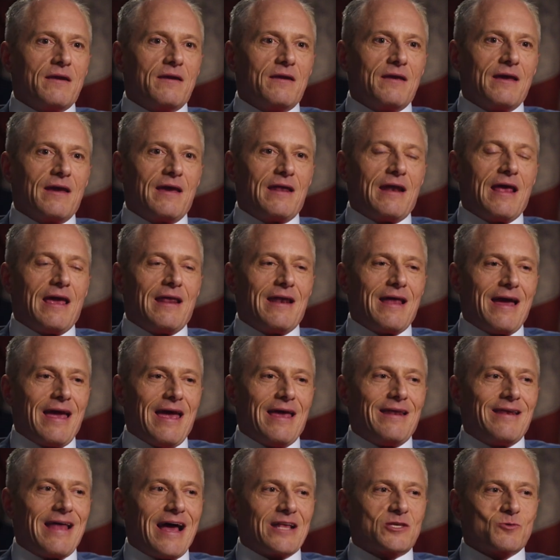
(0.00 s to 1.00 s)
Yeah. And, and,
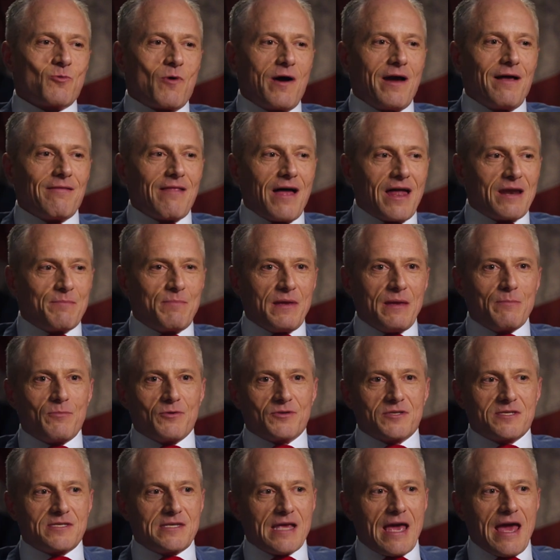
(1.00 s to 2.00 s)
and that's why a lot of people
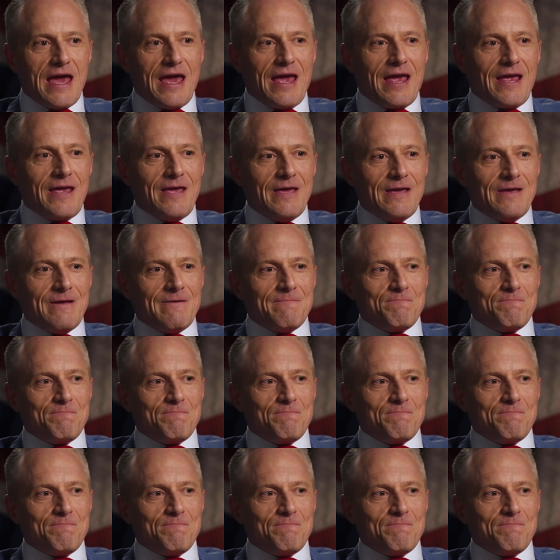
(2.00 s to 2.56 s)
say,